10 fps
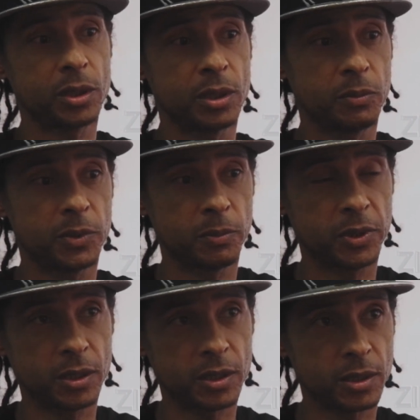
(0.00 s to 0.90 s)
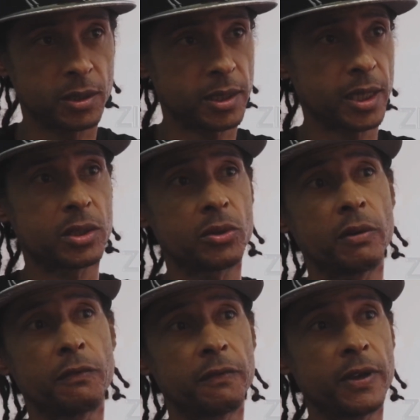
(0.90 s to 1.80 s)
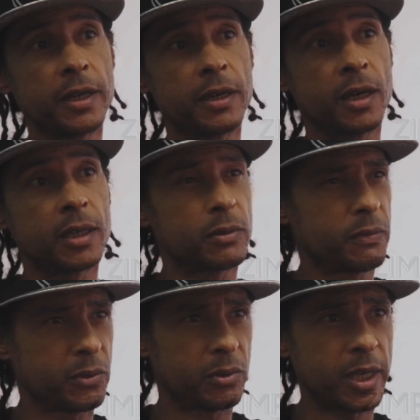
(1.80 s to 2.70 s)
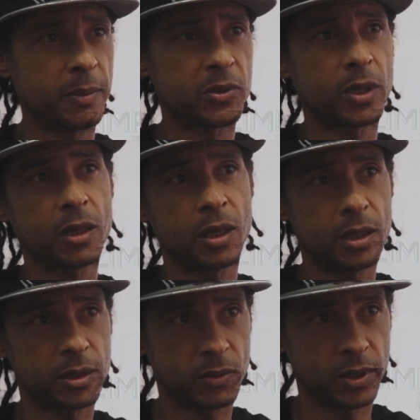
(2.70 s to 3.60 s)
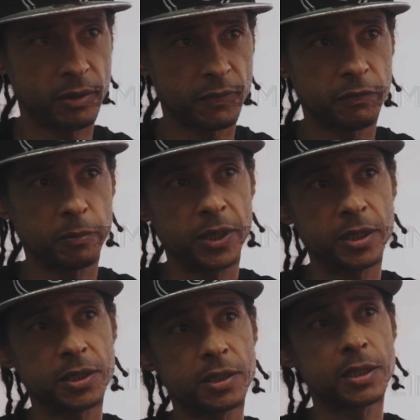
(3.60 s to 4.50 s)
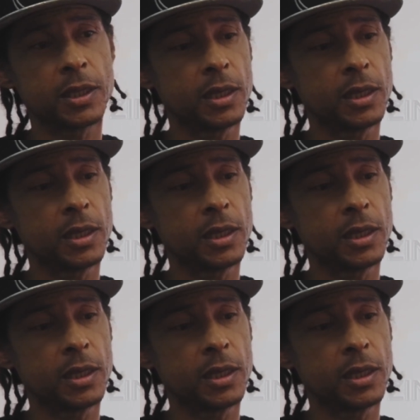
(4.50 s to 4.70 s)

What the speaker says: There'll be a category for fine art or for abstract art or whatever for painters.